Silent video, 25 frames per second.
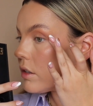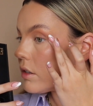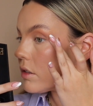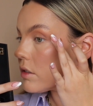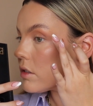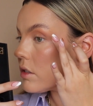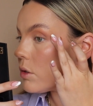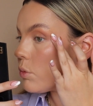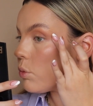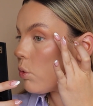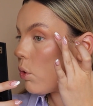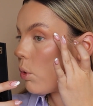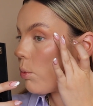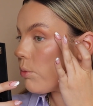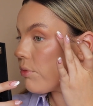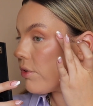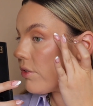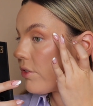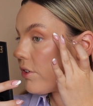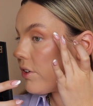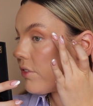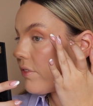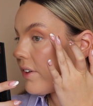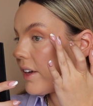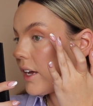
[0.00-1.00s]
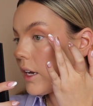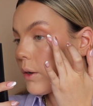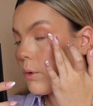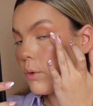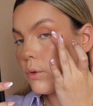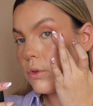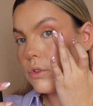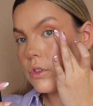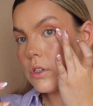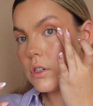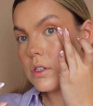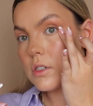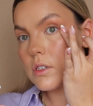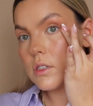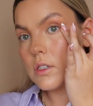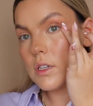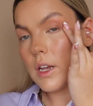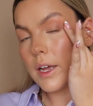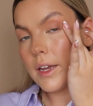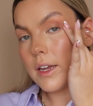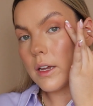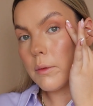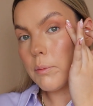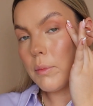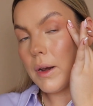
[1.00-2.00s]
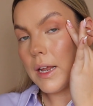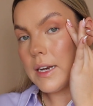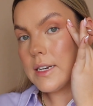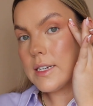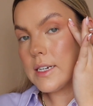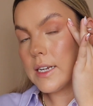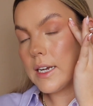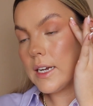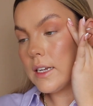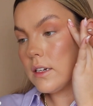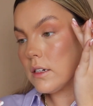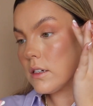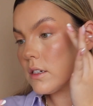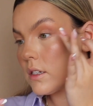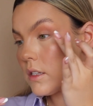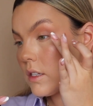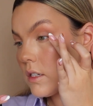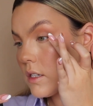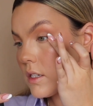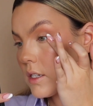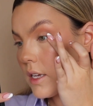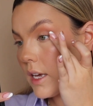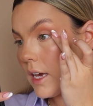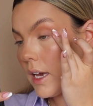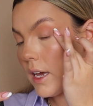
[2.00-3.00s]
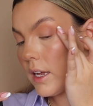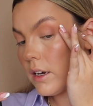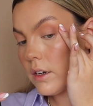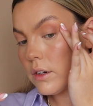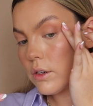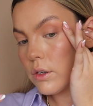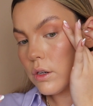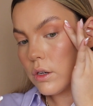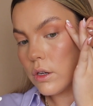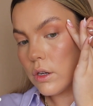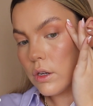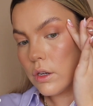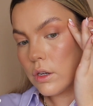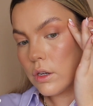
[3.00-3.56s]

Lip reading: So the warmth of your finger will just like blend it into the skin.